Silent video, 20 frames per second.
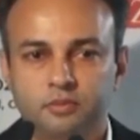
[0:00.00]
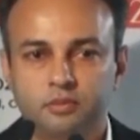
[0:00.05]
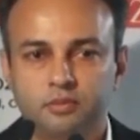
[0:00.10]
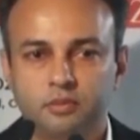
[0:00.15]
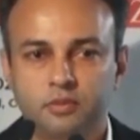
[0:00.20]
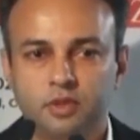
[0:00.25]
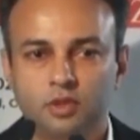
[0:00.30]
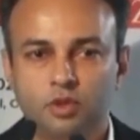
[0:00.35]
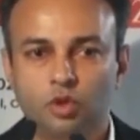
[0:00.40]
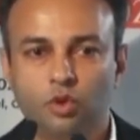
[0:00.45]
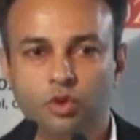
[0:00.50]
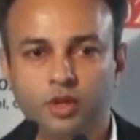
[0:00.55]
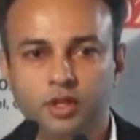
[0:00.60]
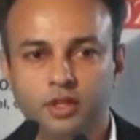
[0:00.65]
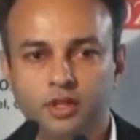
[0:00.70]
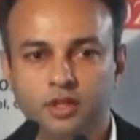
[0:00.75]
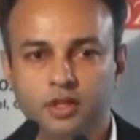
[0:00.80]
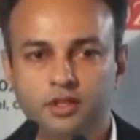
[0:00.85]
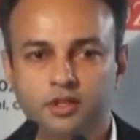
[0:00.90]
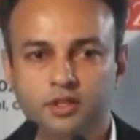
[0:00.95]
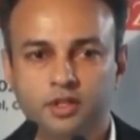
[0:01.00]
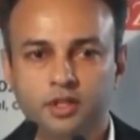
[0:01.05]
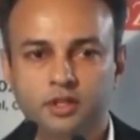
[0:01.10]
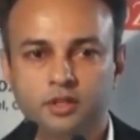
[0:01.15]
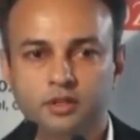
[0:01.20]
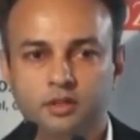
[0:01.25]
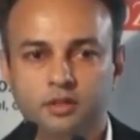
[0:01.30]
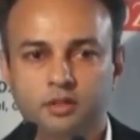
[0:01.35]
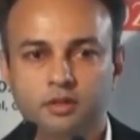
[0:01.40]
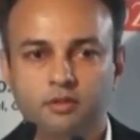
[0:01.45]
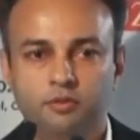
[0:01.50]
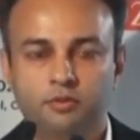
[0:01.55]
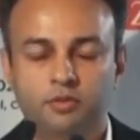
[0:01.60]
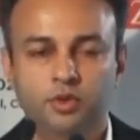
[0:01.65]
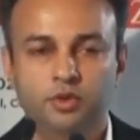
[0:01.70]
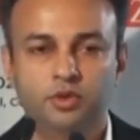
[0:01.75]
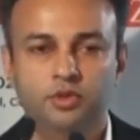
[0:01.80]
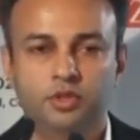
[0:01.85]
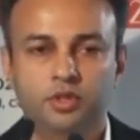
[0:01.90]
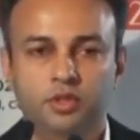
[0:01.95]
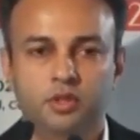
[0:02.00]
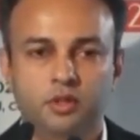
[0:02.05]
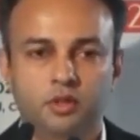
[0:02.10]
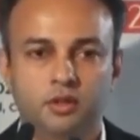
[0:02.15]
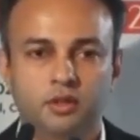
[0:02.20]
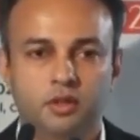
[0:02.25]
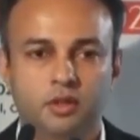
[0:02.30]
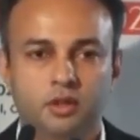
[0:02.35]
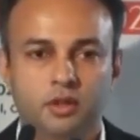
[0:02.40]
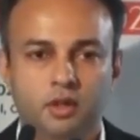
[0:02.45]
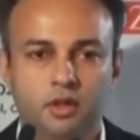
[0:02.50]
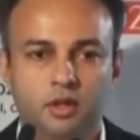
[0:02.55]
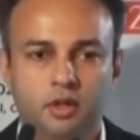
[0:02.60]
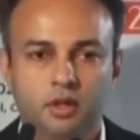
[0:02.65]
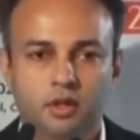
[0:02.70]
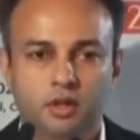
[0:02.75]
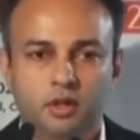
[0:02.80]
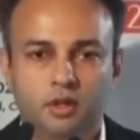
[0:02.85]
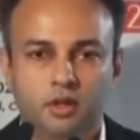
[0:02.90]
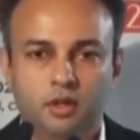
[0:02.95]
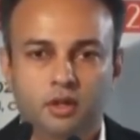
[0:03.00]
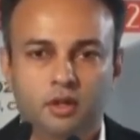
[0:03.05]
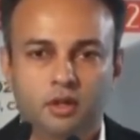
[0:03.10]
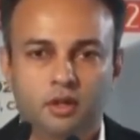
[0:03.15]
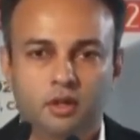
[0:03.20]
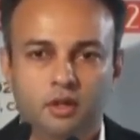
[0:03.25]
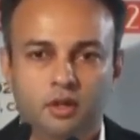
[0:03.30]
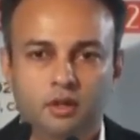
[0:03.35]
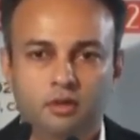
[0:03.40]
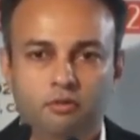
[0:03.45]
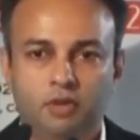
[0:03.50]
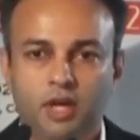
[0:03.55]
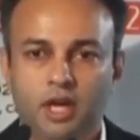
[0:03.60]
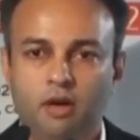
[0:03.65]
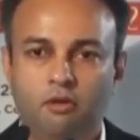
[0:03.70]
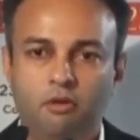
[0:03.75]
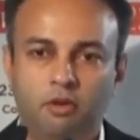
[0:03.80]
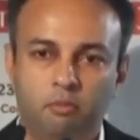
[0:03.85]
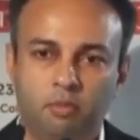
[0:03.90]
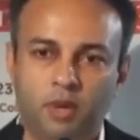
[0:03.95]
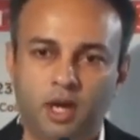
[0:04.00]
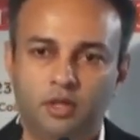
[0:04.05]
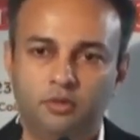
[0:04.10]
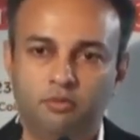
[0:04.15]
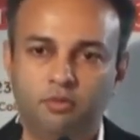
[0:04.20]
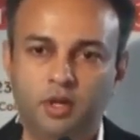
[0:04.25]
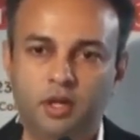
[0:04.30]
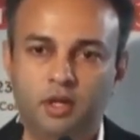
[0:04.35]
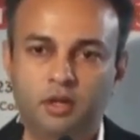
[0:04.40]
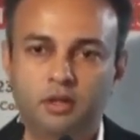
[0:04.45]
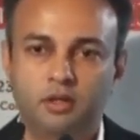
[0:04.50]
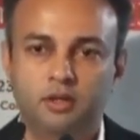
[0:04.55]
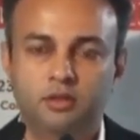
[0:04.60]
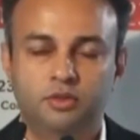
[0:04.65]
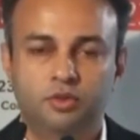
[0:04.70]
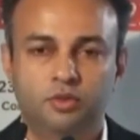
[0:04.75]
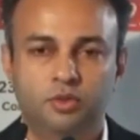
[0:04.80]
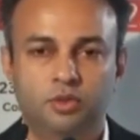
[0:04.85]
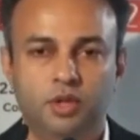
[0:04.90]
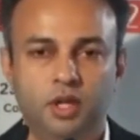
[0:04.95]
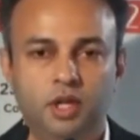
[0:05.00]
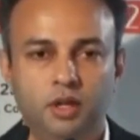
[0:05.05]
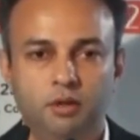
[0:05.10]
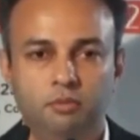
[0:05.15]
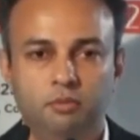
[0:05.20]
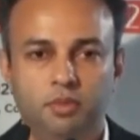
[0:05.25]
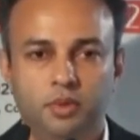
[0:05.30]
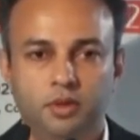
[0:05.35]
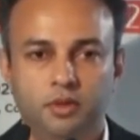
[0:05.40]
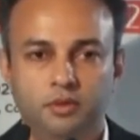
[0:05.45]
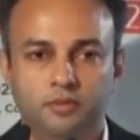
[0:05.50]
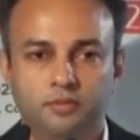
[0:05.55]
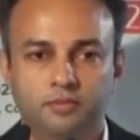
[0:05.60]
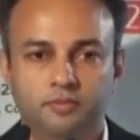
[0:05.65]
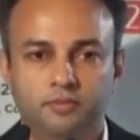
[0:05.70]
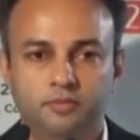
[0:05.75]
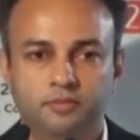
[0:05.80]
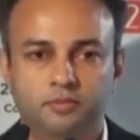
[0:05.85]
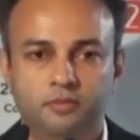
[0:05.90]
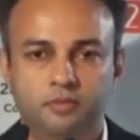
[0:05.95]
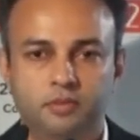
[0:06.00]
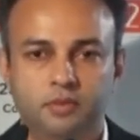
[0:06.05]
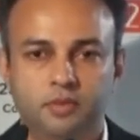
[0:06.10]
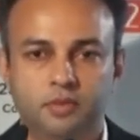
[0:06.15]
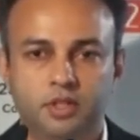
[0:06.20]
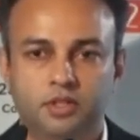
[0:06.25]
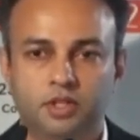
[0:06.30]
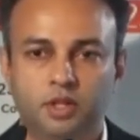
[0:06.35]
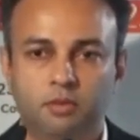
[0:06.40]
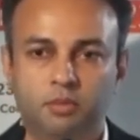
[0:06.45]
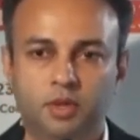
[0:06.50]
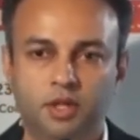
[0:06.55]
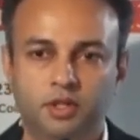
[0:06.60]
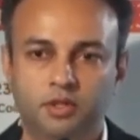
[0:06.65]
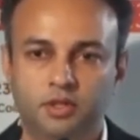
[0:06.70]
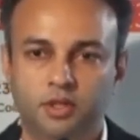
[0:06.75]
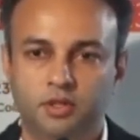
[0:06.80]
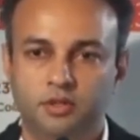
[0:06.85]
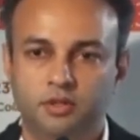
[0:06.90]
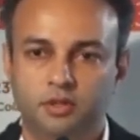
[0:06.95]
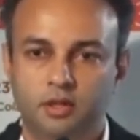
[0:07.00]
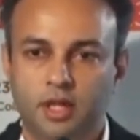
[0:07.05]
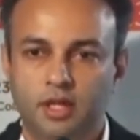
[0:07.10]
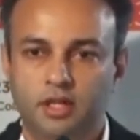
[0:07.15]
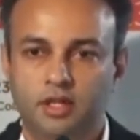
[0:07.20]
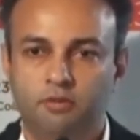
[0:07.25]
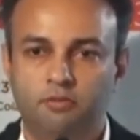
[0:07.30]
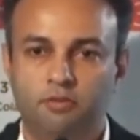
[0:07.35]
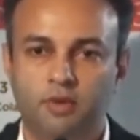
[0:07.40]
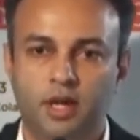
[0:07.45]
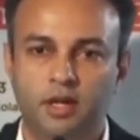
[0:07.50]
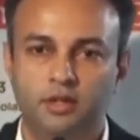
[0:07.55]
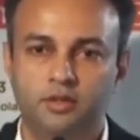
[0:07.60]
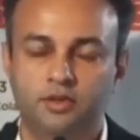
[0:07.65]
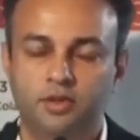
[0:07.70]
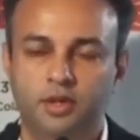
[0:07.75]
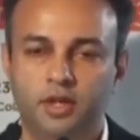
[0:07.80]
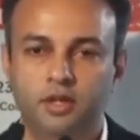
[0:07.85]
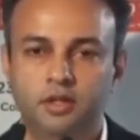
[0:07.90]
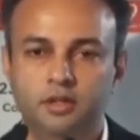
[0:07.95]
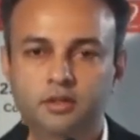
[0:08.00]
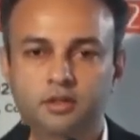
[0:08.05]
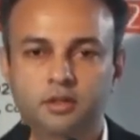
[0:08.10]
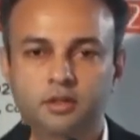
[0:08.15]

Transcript: though in the distant future, we have a pathway to keep the temperatures at a flat rate,